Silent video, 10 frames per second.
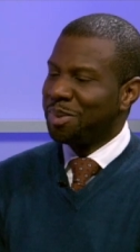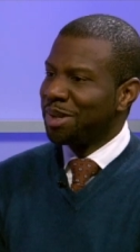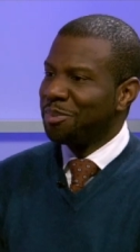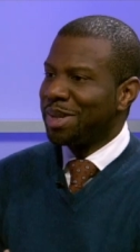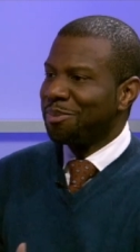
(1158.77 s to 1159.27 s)

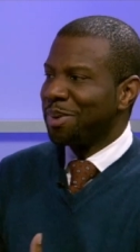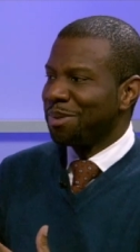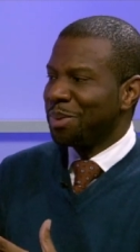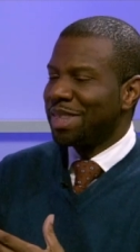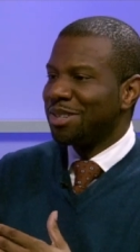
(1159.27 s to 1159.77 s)
but, but,
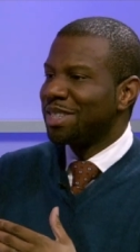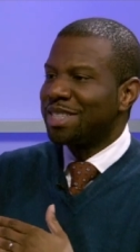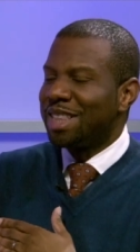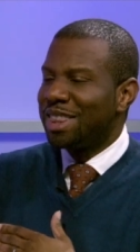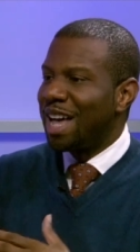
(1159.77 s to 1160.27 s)
but, but there's
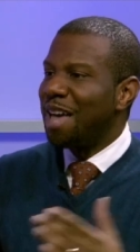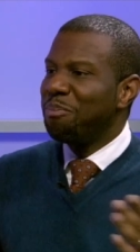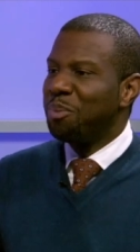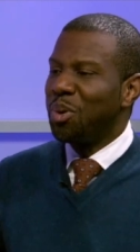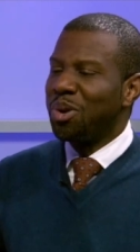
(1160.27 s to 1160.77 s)
just a lot
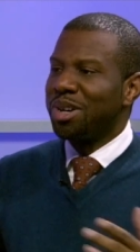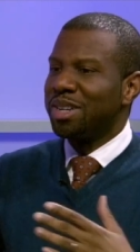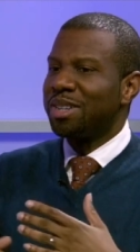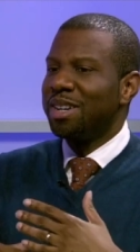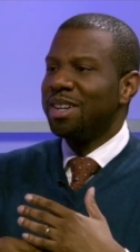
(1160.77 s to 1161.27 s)

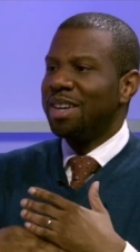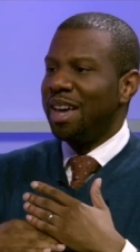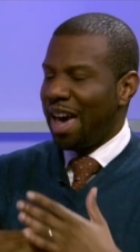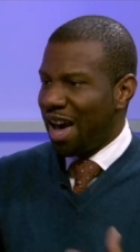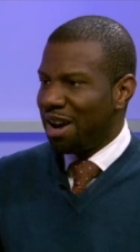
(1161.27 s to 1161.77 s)
more
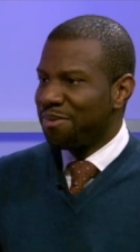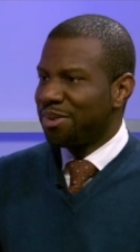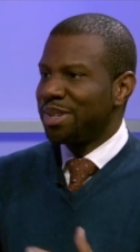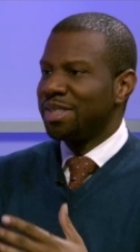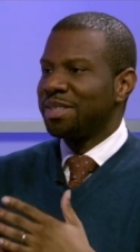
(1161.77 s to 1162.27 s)

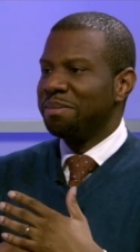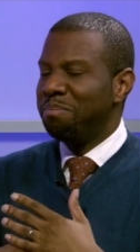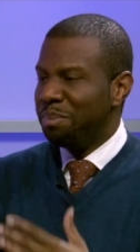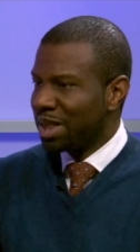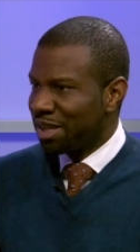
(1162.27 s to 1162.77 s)
average,
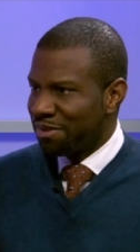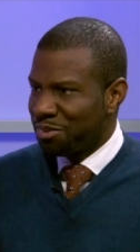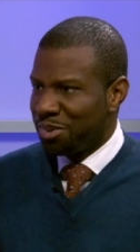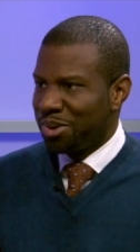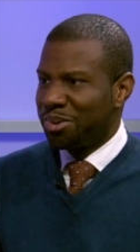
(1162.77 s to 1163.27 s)
middle of the
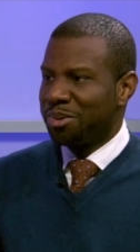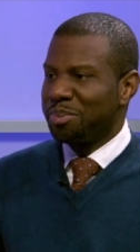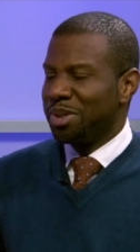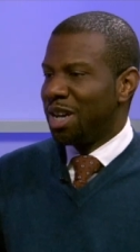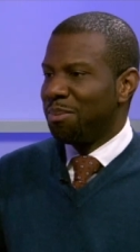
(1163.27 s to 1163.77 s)
road,
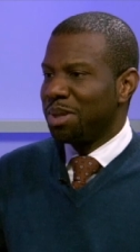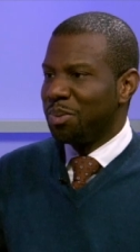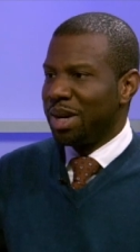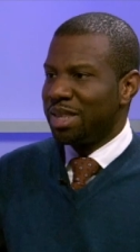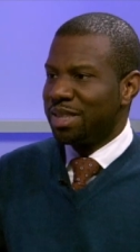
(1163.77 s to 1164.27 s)
predominantly
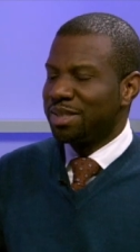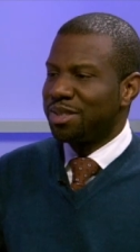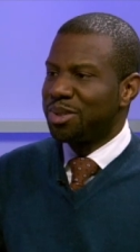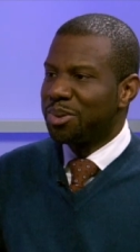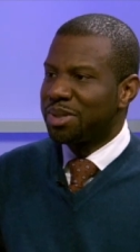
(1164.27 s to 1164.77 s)
white
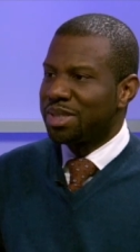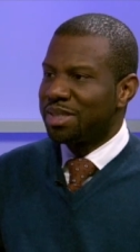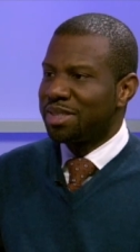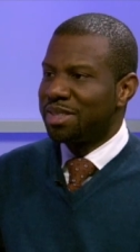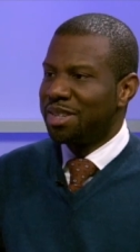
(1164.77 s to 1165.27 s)

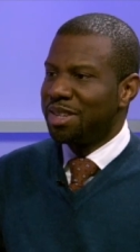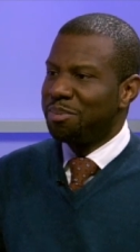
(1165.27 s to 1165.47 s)
institutions.